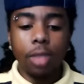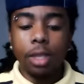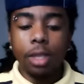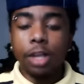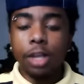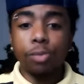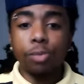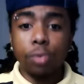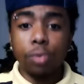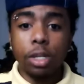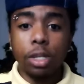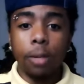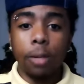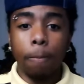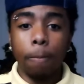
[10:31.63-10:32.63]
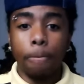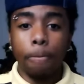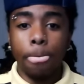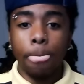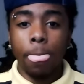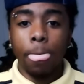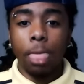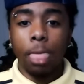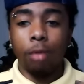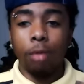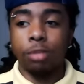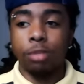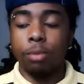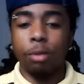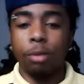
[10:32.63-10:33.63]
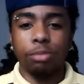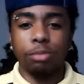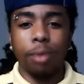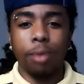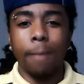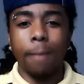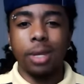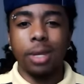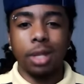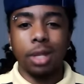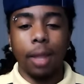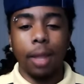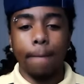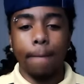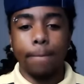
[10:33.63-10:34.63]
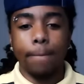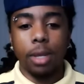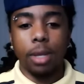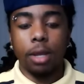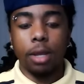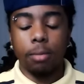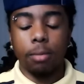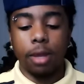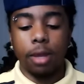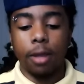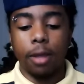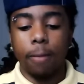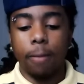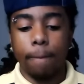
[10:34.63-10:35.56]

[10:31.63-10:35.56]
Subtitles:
That's really what's been most prominent, like, bam, like,